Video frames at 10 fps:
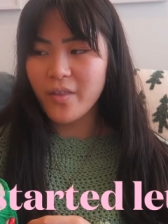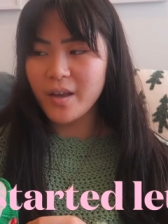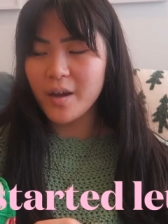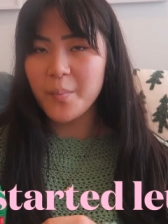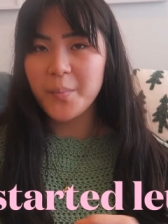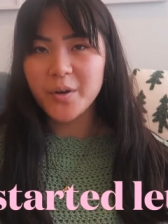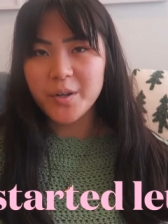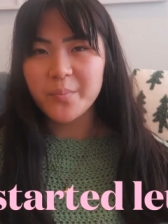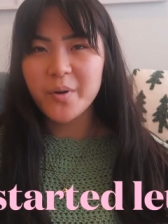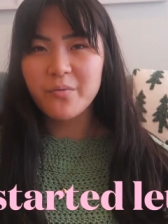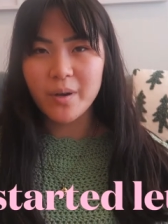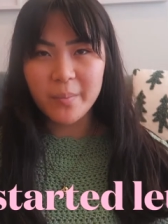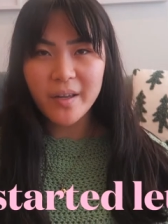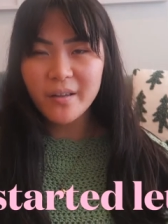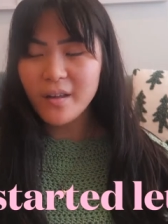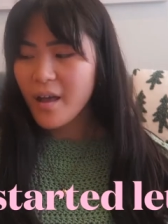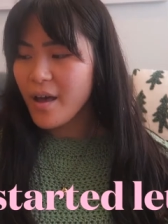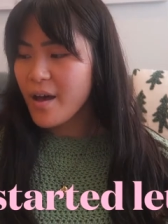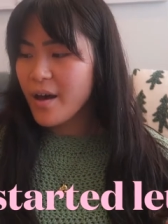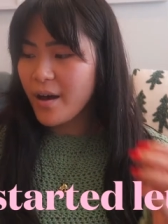the bottom ribbing
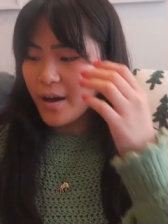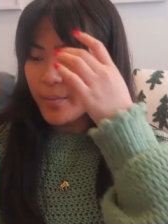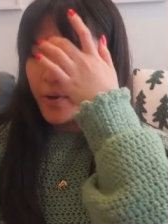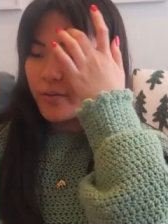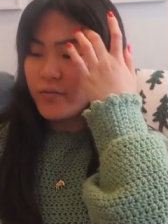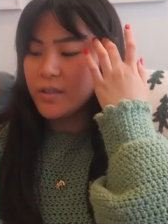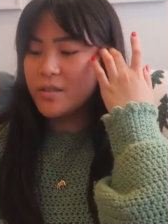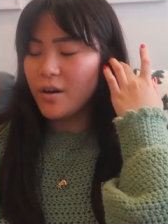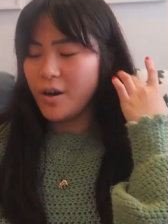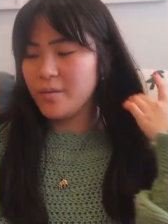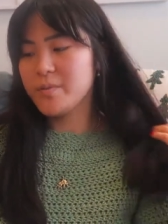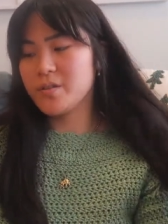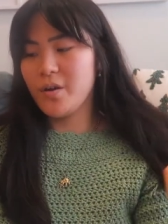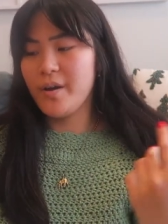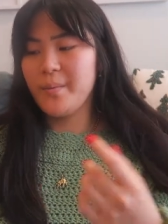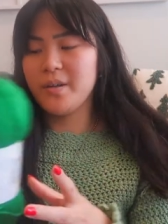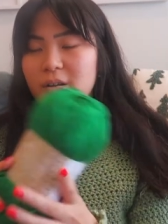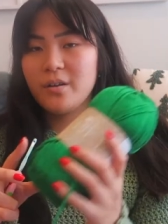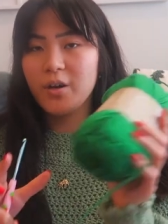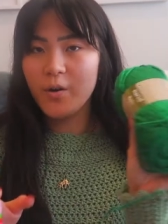Um, of the top. So I'm
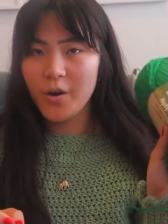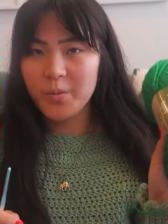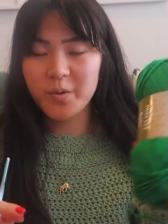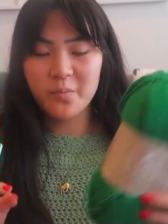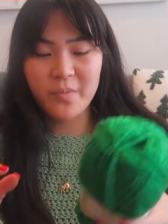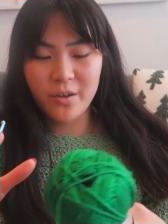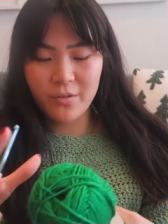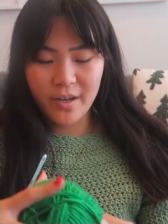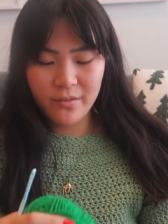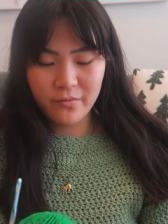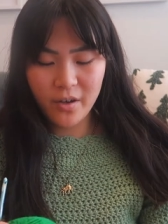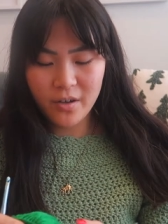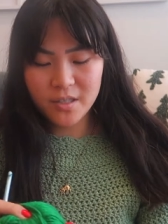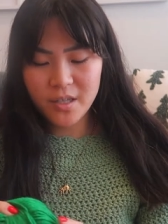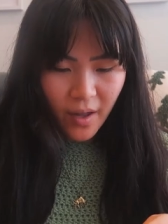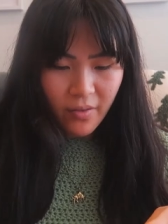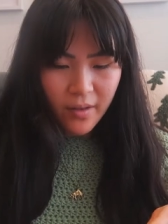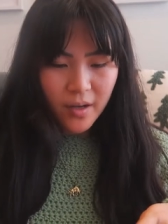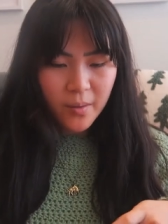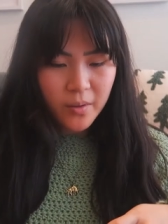gonna go on with my green first. I
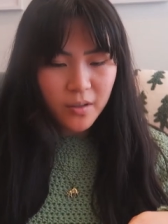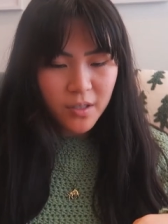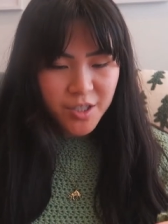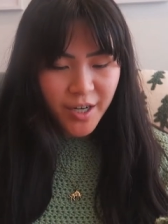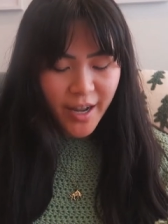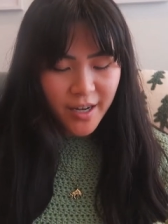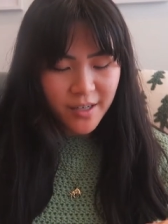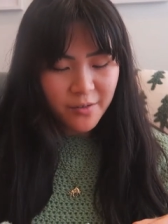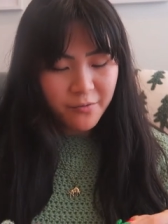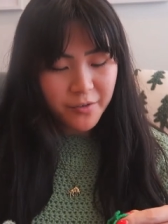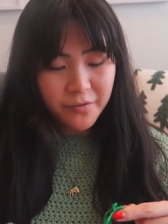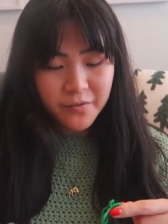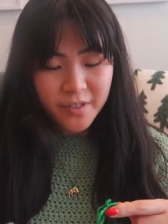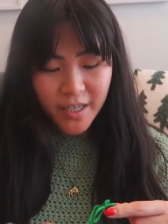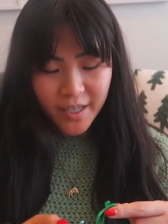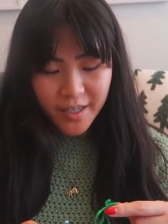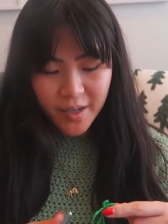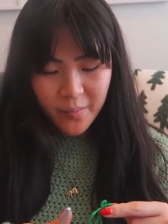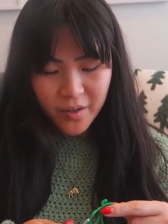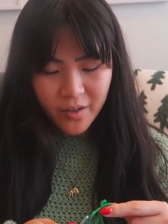think I'm gonna chain
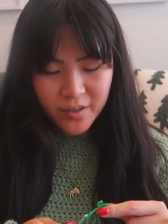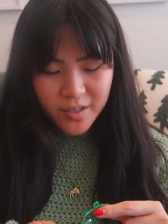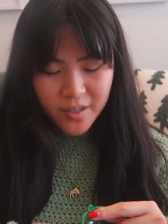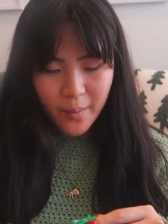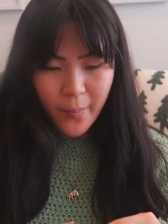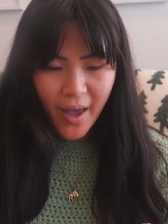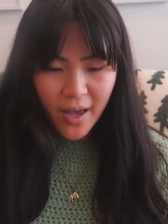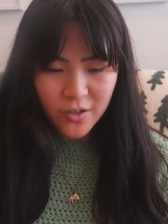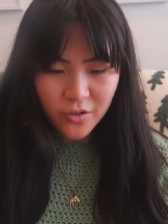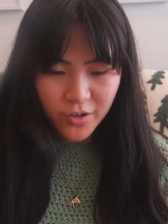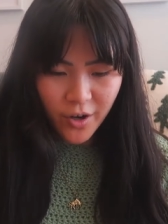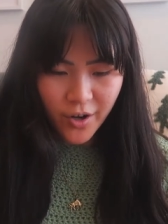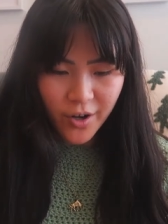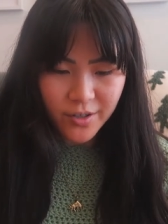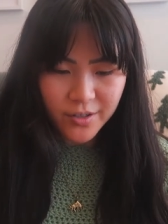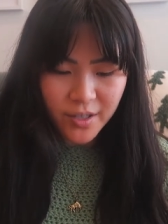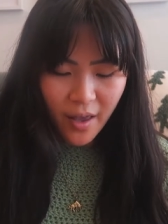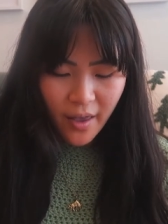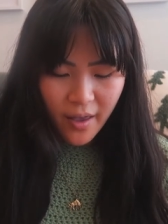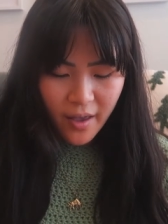fifteen because the band on hers
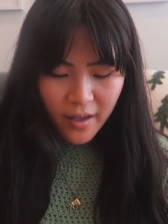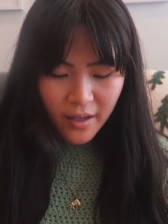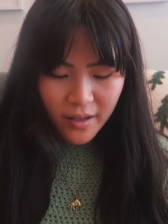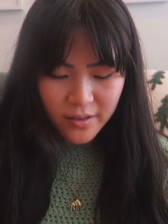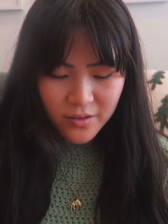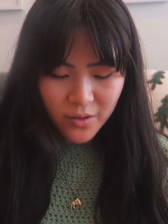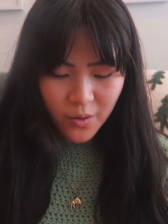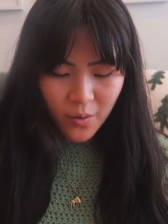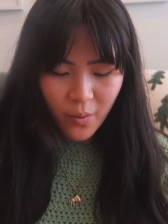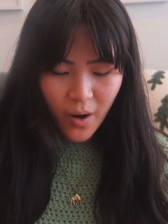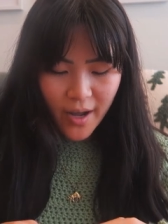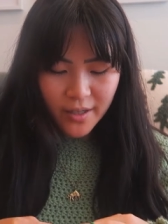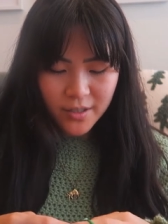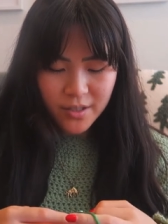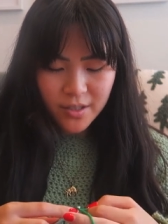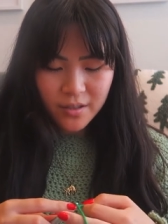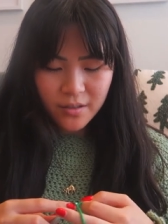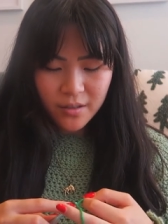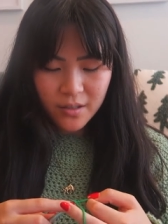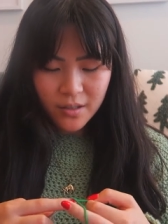is quite
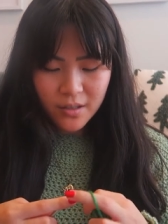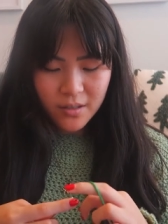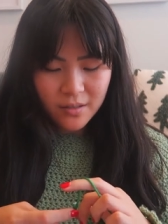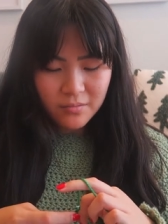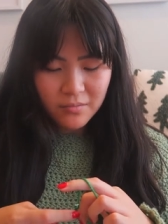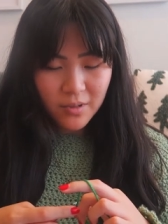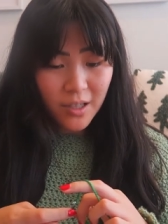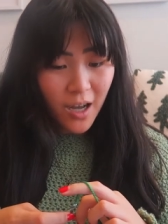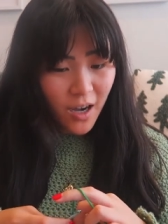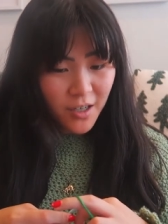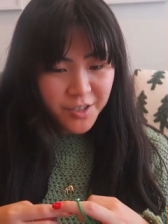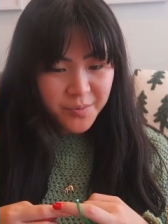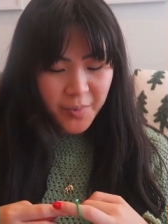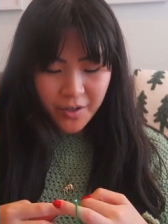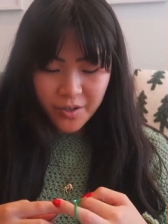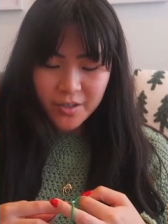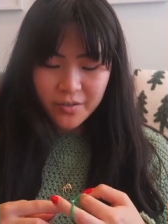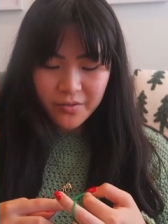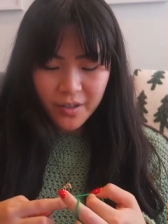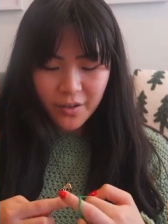large because
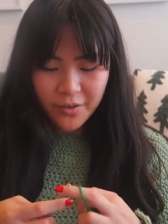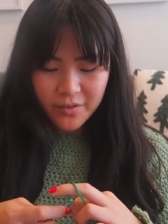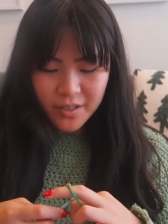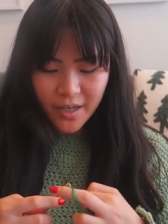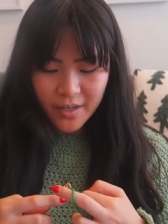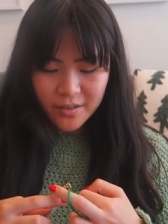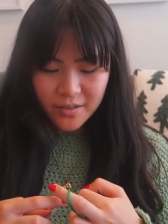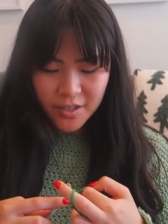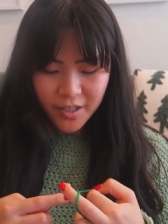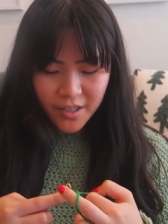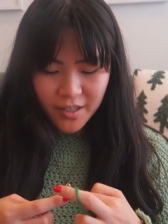of the oversized chunky